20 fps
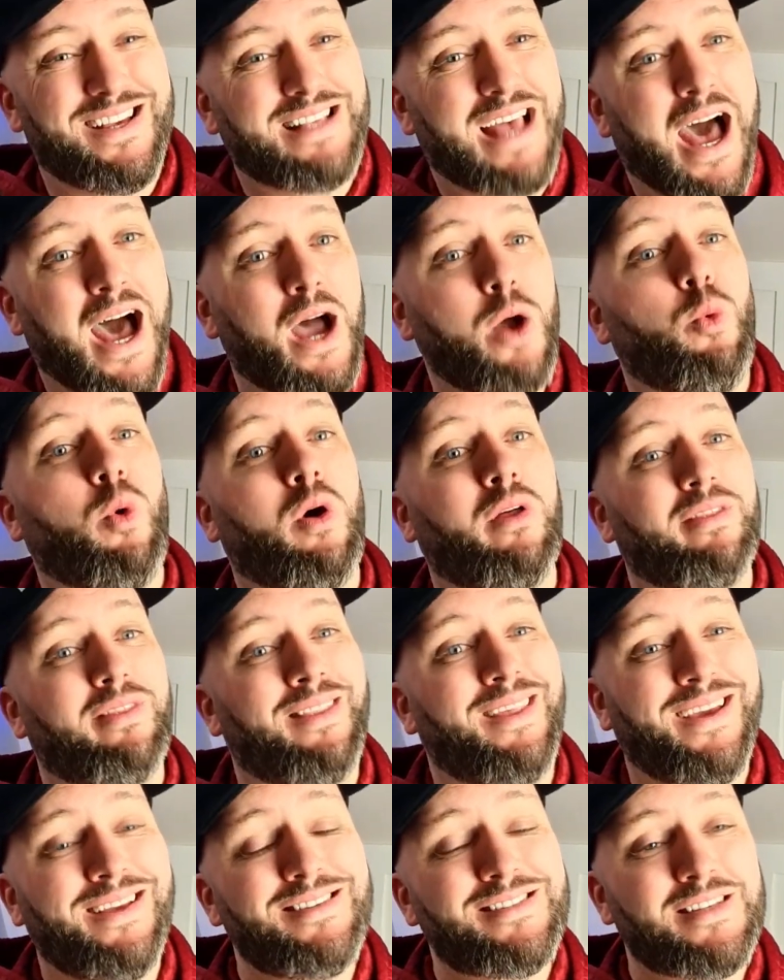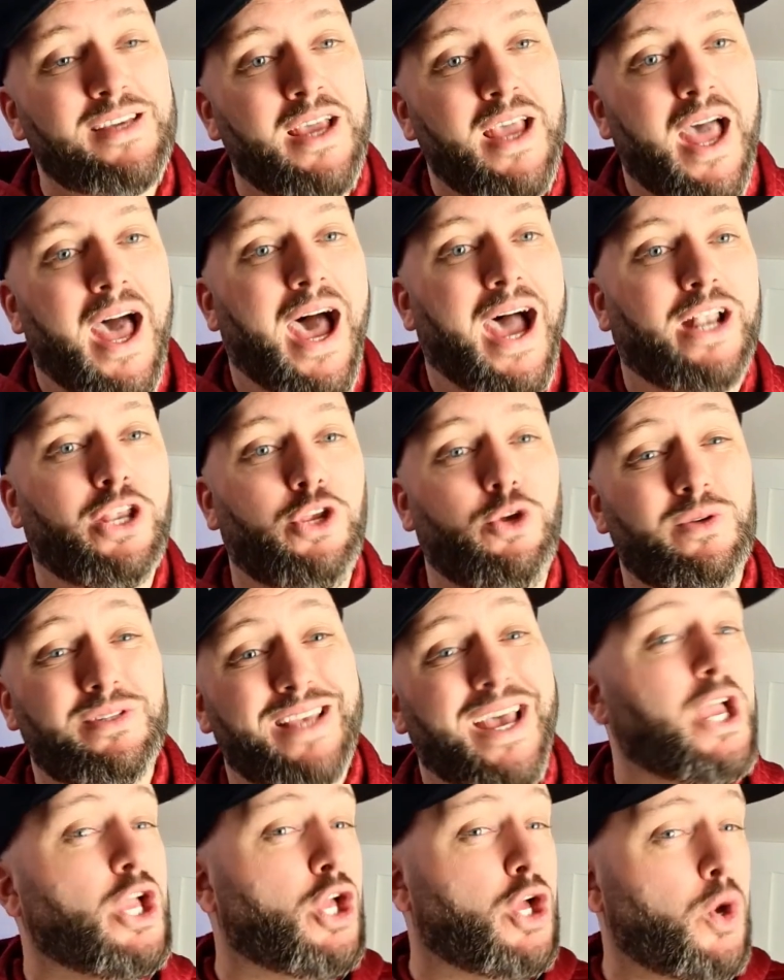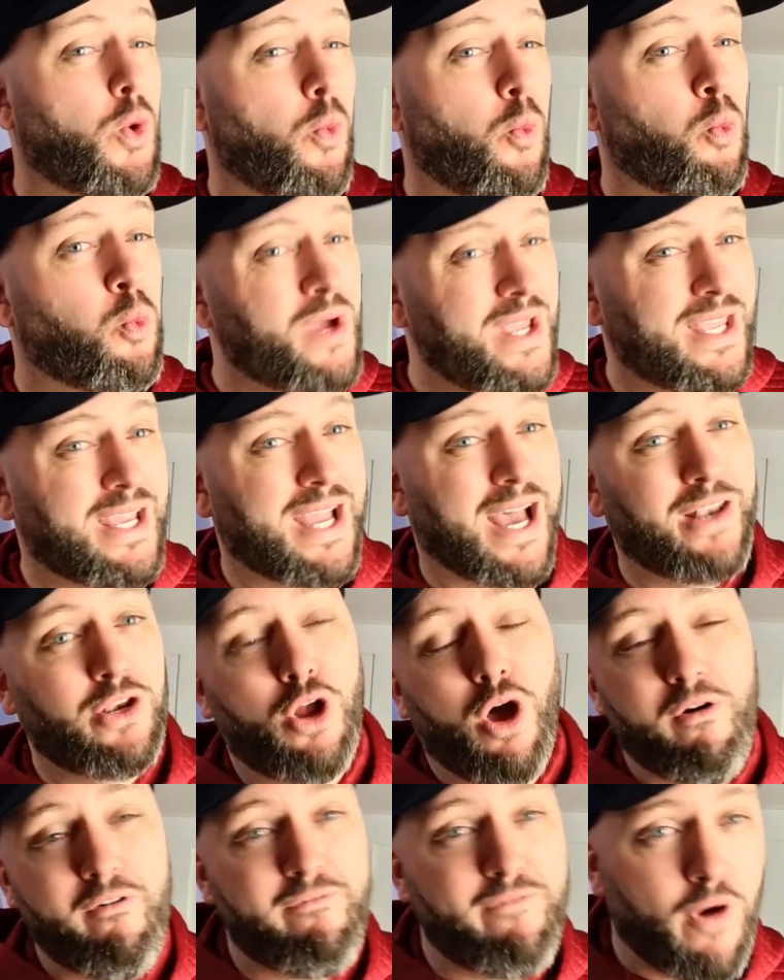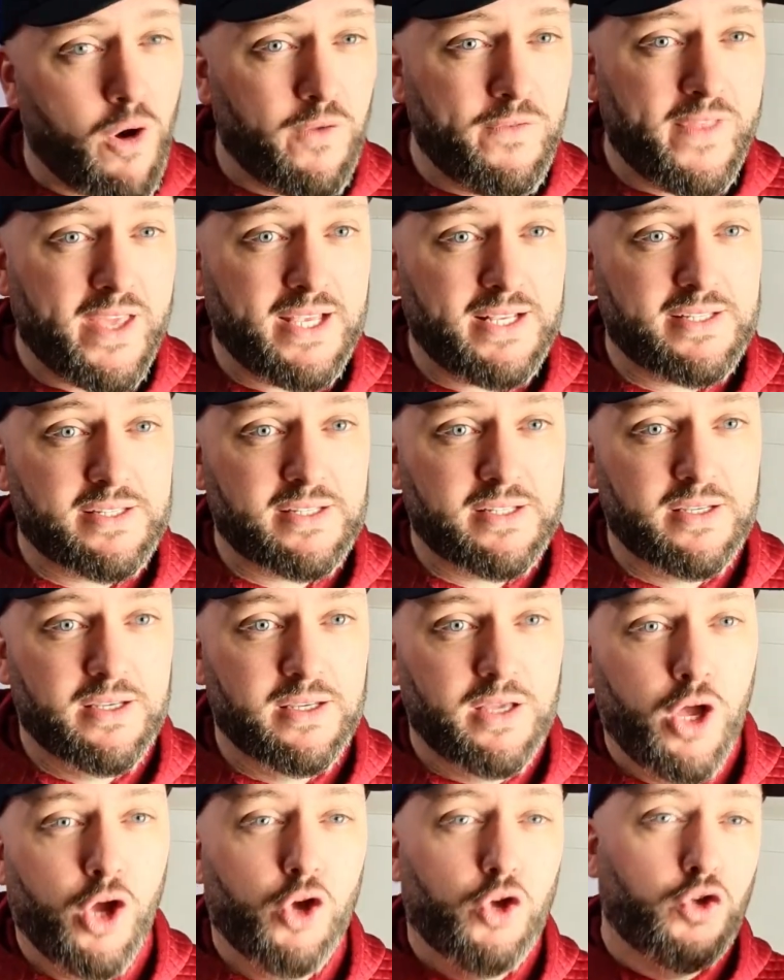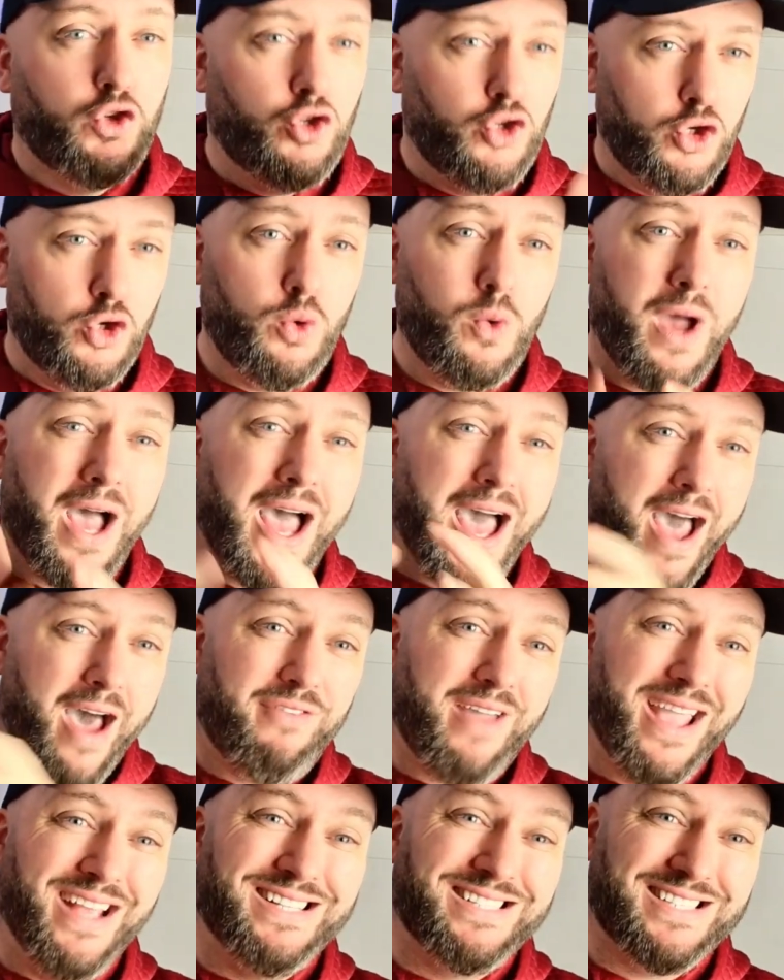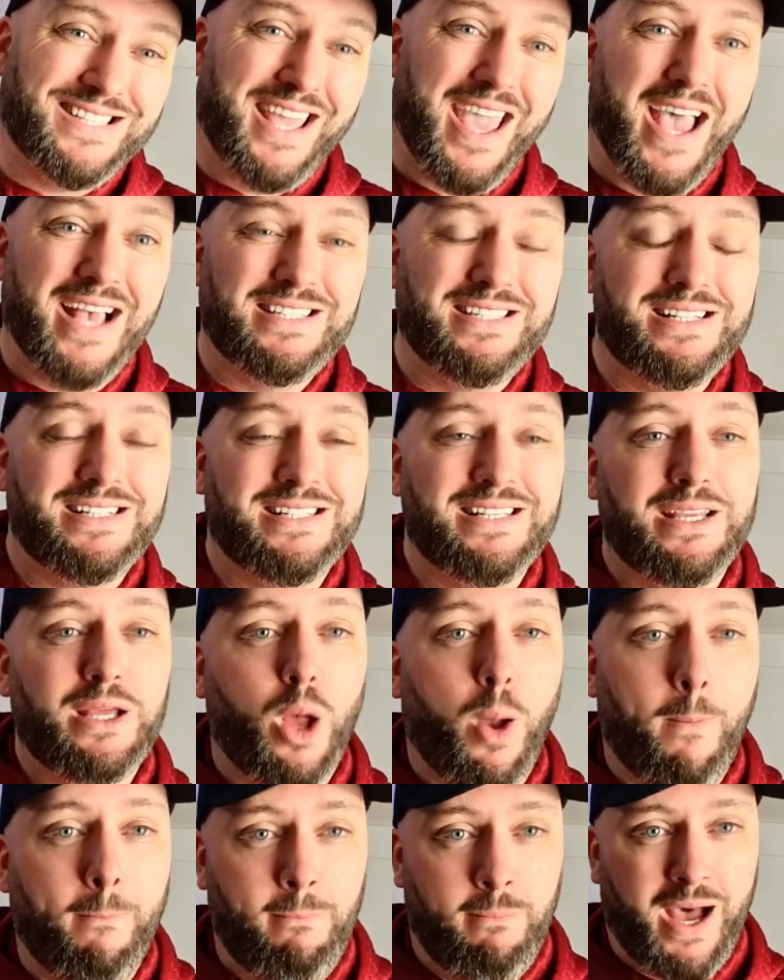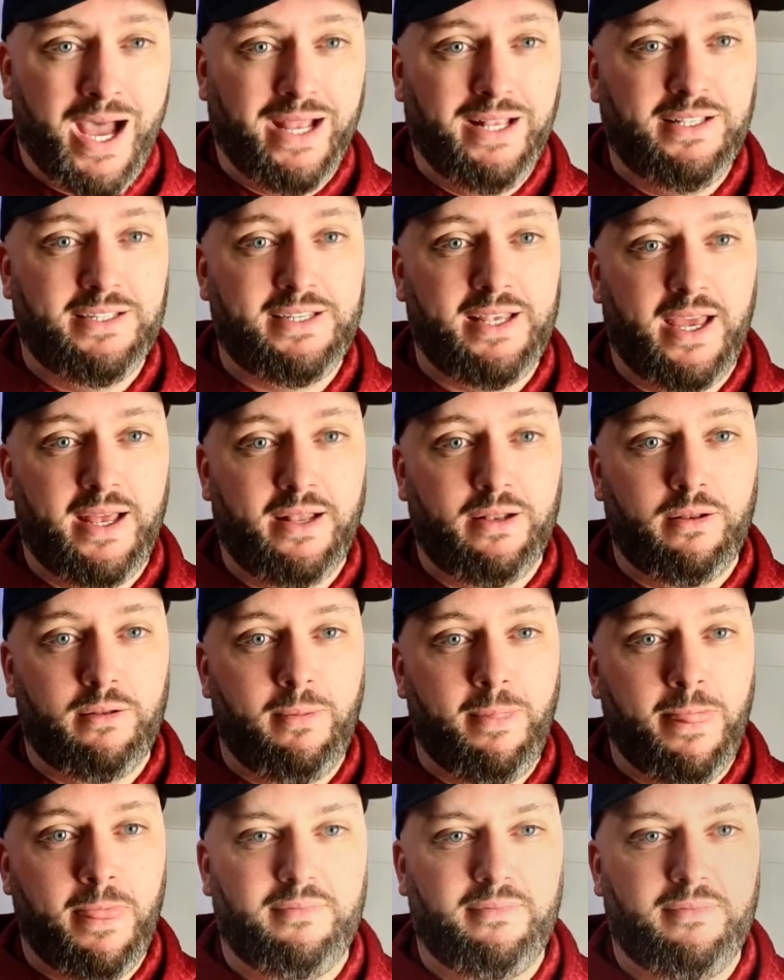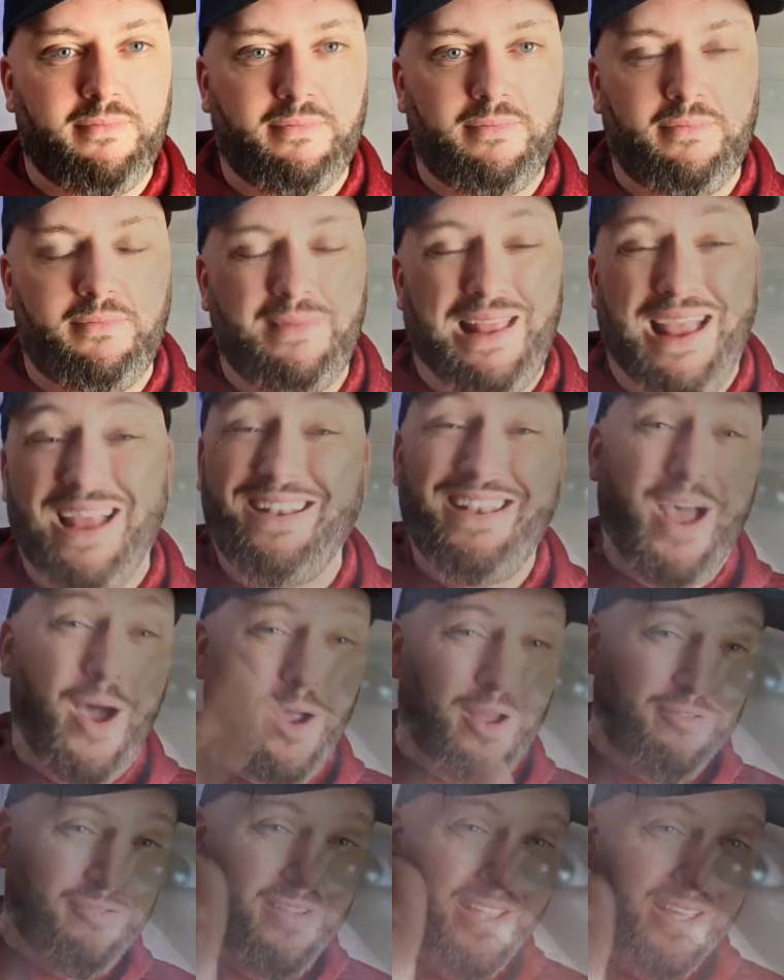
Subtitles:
says, I want this, and you say, we cannot afford this, you have a scarcity mindset. Now, I can